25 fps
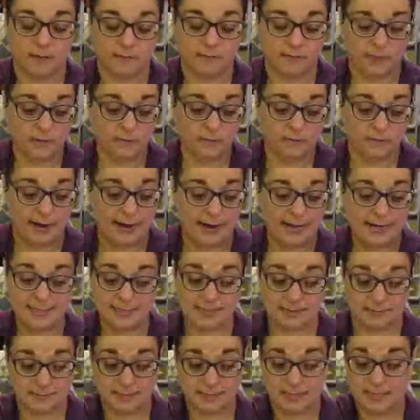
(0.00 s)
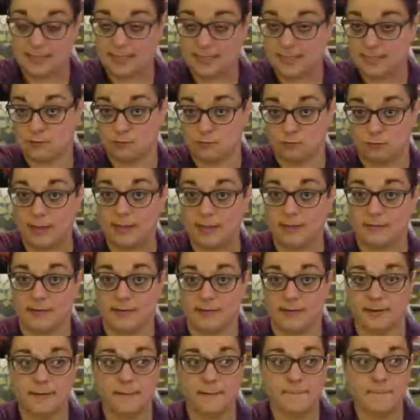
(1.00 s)
If you find something that's
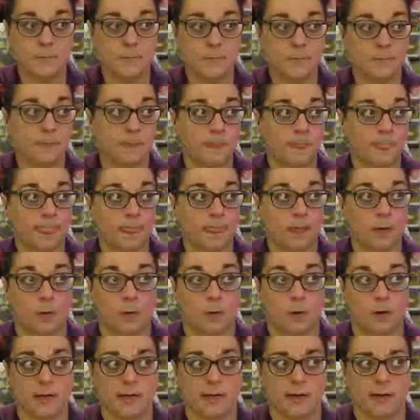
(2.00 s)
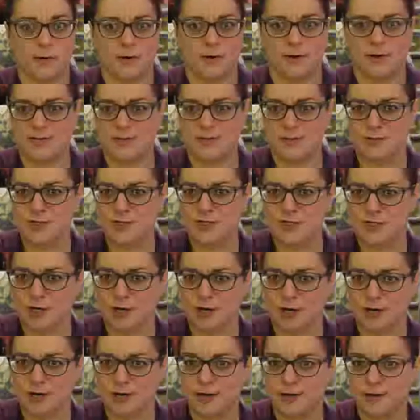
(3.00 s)
relevant, or, you know, you're not too
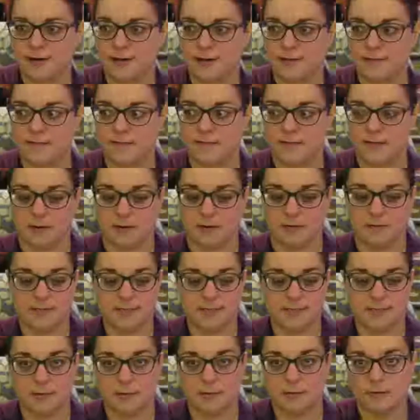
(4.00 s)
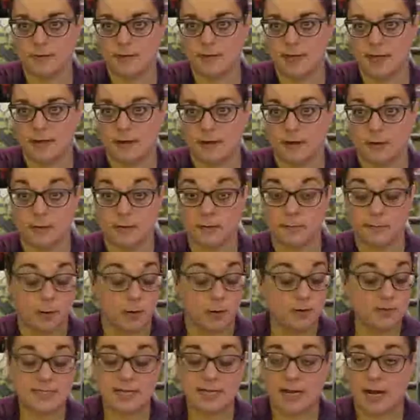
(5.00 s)
sure if, you know, it's a new thing or what,
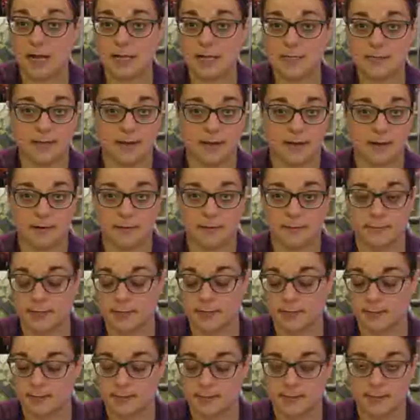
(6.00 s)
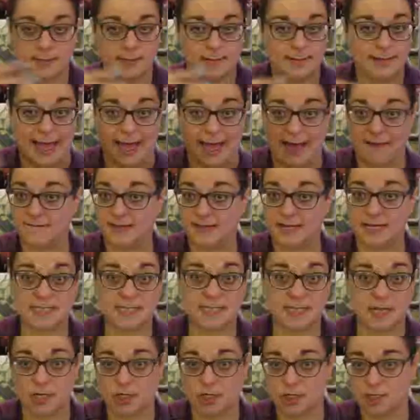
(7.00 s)
post it on there. I mean, have
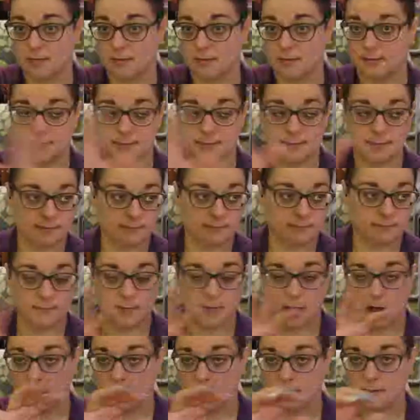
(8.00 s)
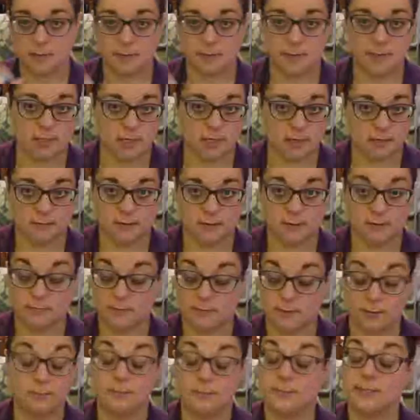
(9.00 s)
discussions, talk to each other.
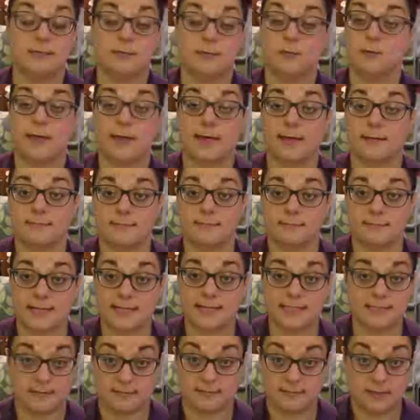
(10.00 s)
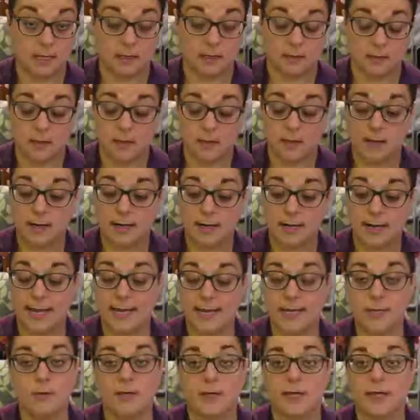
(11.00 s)
You can do that. That's a thing.
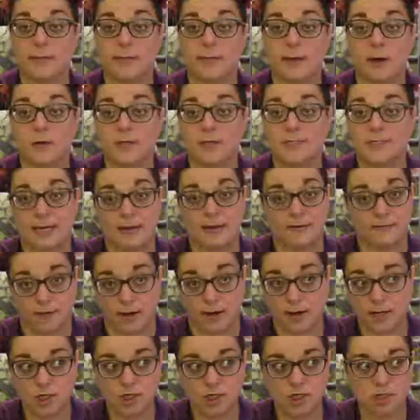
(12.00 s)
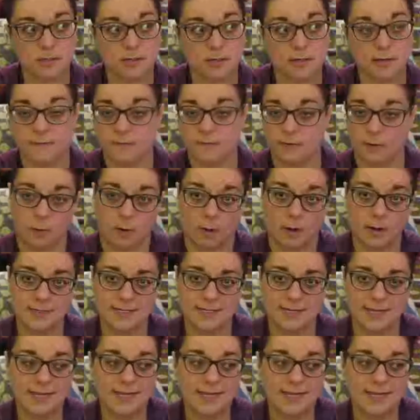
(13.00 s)
And you can post in French if you want.